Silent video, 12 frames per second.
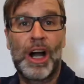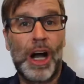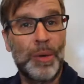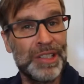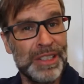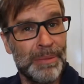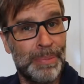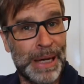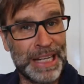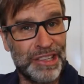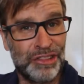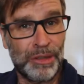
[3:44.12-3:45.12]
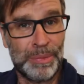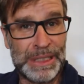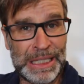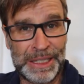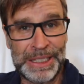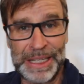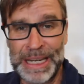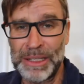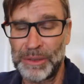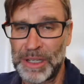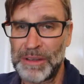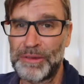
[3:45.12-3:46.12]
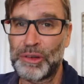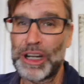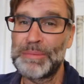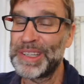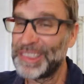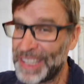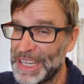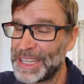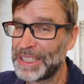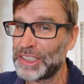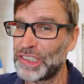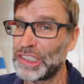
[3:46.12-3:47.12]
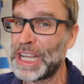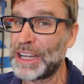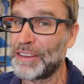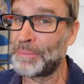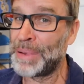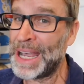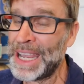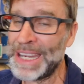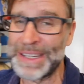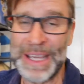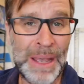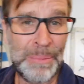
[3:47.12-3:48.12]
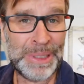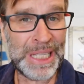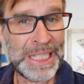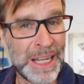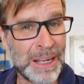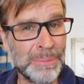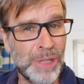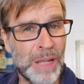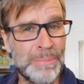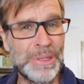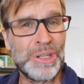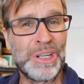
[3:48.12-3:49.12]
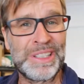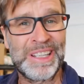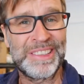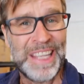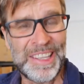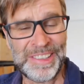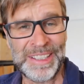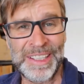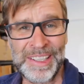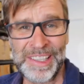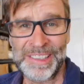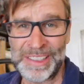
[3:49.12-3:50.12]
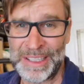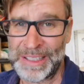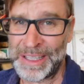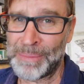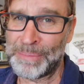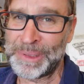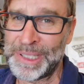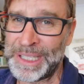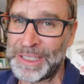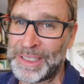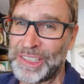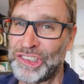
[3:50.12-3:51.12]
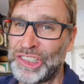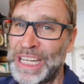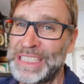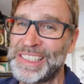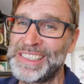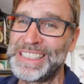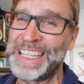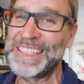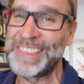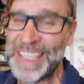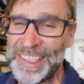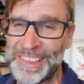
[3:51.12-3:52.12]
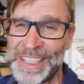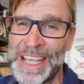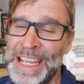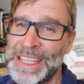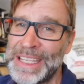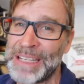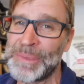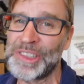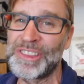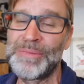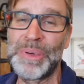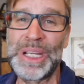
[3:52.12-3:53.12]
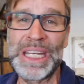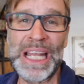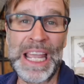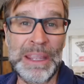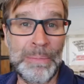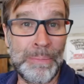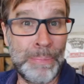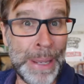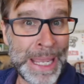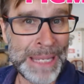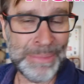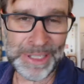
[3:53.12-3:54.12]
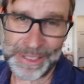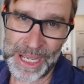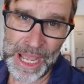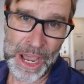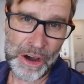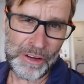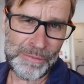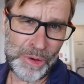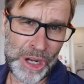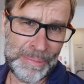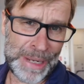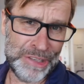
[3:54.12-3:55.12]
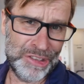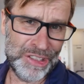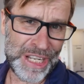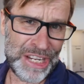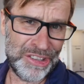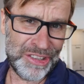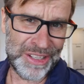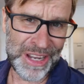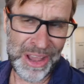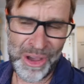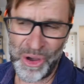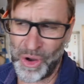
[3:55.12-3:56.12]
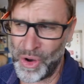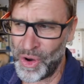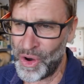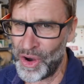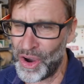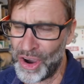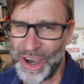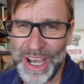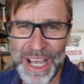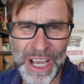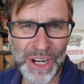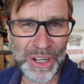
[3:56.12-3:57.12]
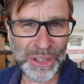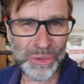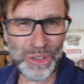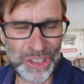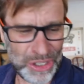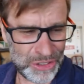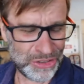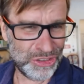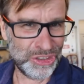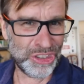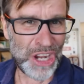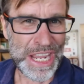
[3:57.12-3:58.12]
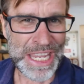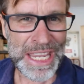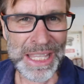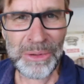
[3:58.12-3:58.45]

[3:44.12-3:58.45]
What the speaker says: I was in a paint shop the other day looking for a particular shade of paint, but the young bloke behind the desk said that that particular shade doesn't exist and that it must have been a pigment of my imagination. I thought, you cheeky